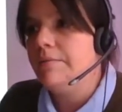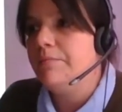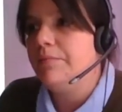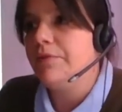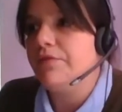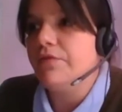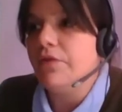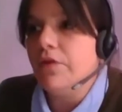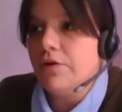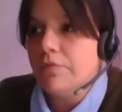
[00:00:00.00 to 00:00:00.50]

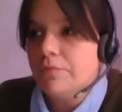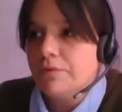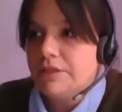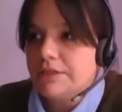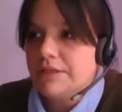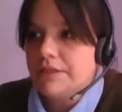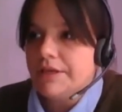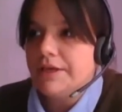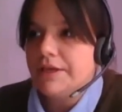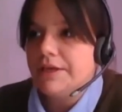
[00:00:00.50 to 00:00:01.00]

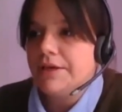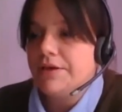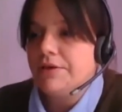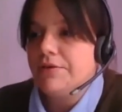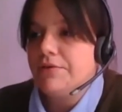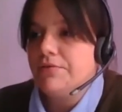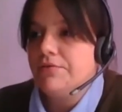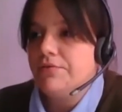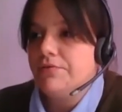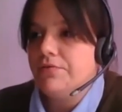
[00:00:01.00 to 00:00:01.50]

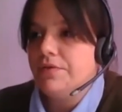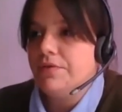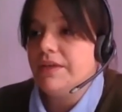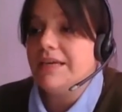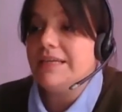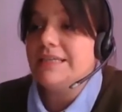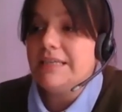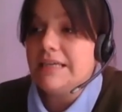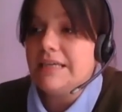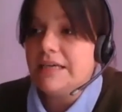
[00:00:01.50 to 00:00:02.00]
performative, the
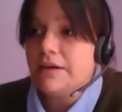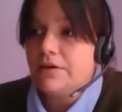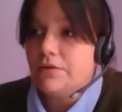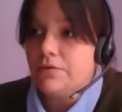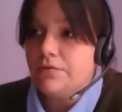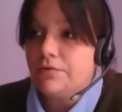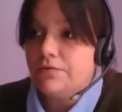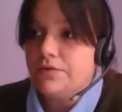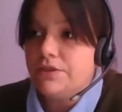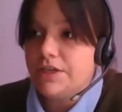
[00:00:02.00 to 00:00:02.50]
idea
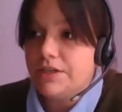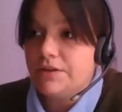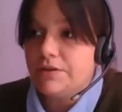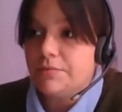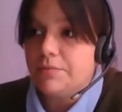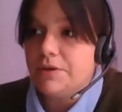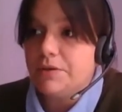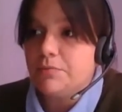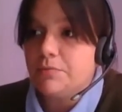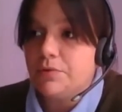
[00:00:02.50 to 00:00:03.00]
of gender
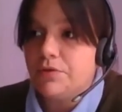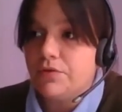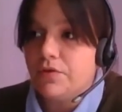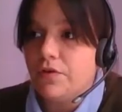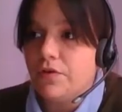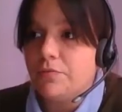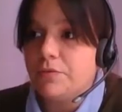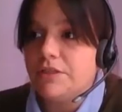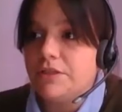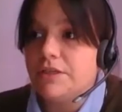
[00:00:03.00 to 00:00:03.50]
being
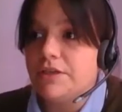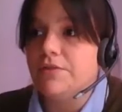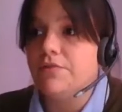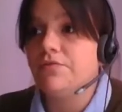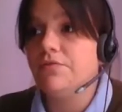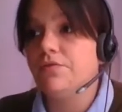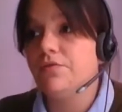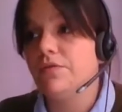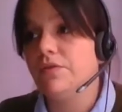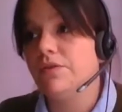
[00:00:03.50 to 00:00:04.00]

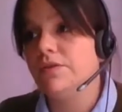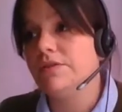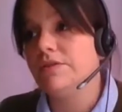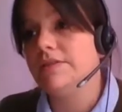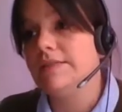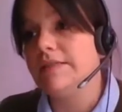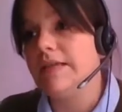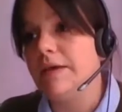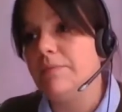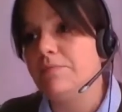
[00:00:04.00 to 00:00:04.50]
performative
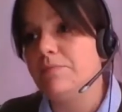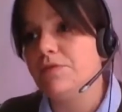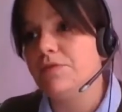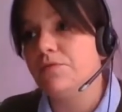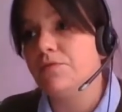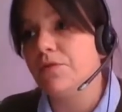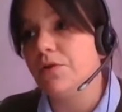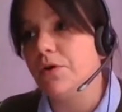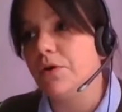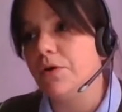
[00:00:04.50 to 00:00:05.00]
stems
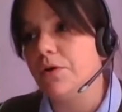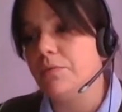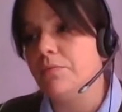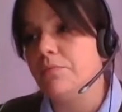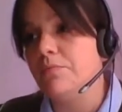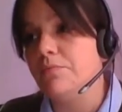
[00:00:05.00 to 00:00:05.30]
from